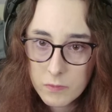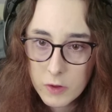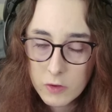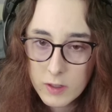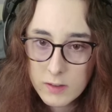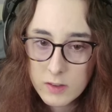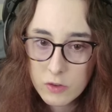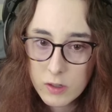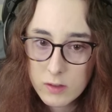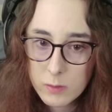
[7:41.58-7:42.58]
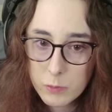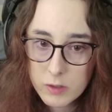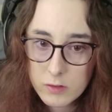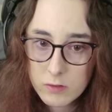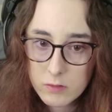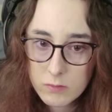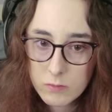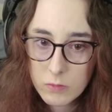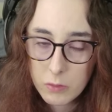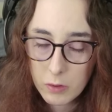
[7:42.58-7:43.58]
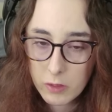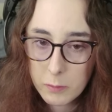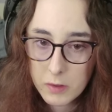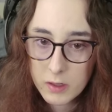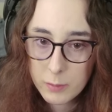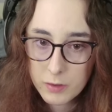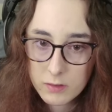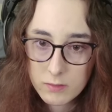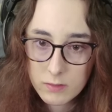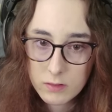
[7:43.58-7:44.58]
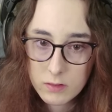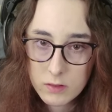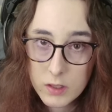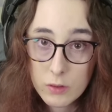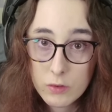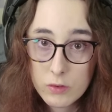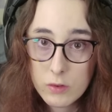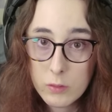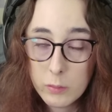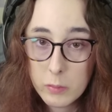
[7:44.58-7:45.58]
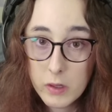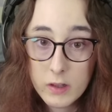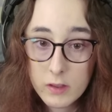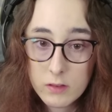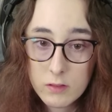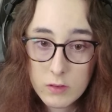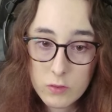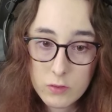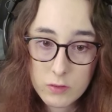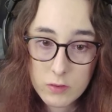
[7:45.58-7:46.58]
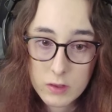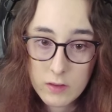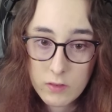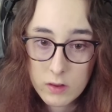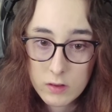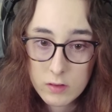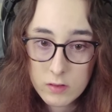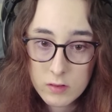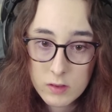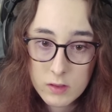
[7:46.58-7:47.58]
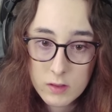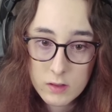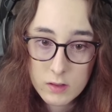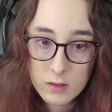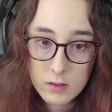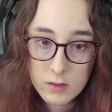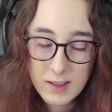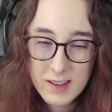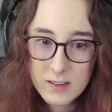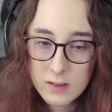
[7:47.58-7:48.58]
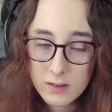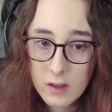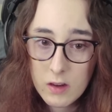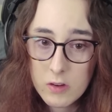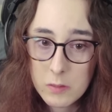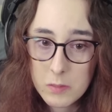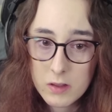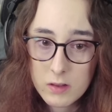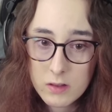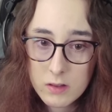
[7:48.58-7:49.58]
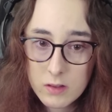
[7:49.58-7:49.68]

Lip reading: So I guess it's trying to spread throughout the body, but there's no body. It's just a navy. That is scary, man.